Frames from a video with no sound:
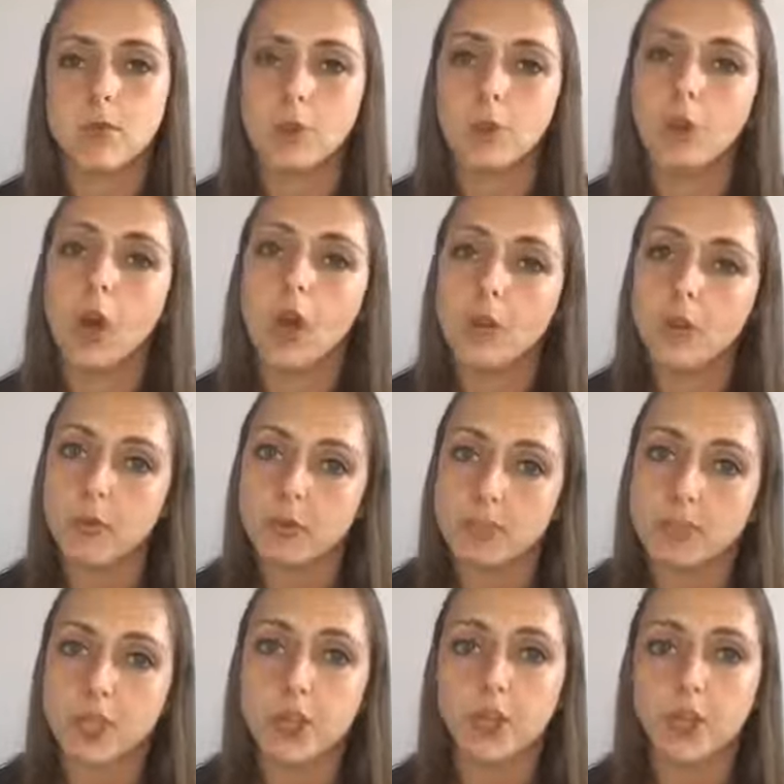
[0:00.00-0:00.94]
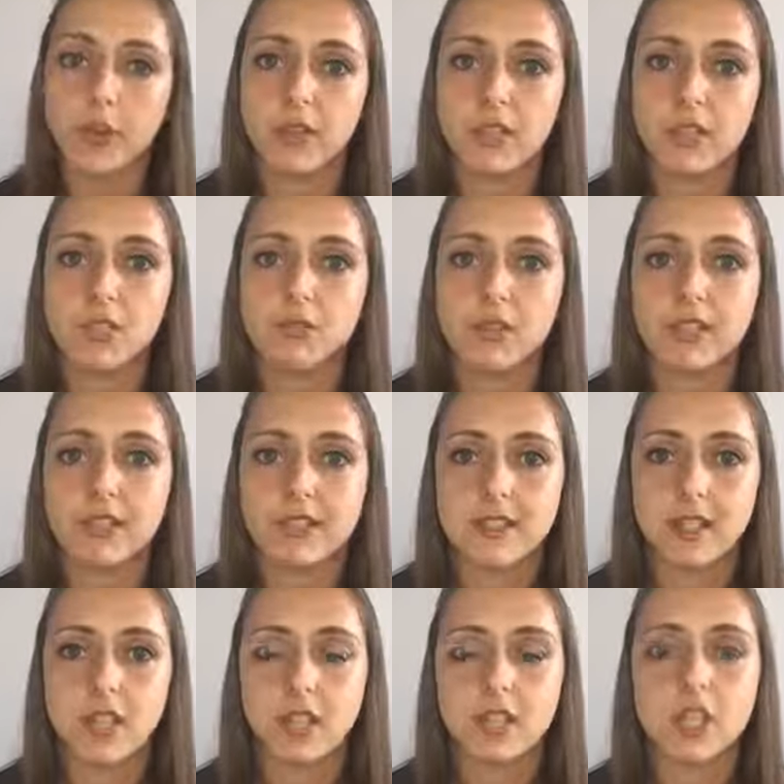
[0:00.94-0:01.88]
or other ones that you're going to
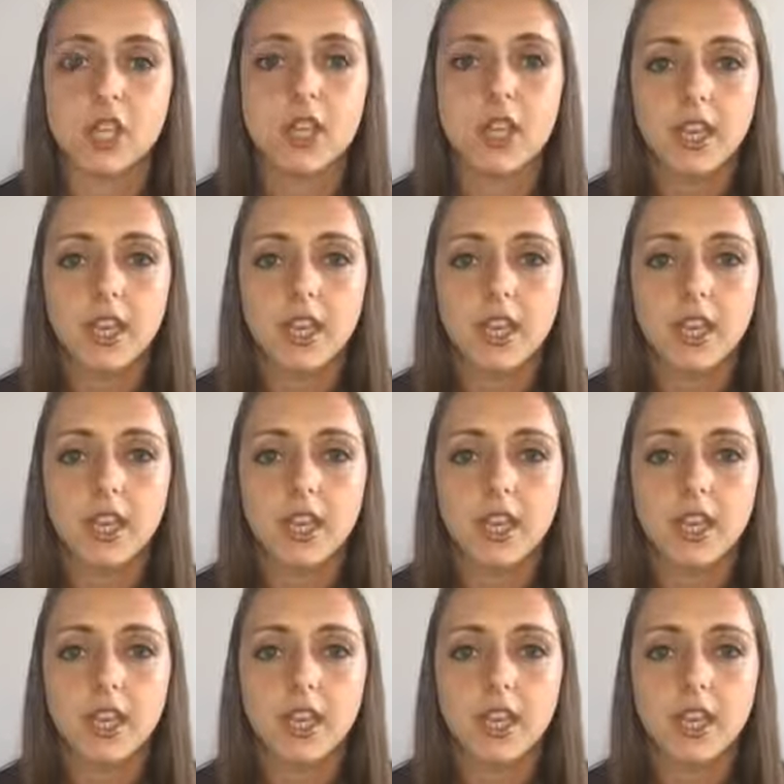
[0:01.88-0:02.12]
research,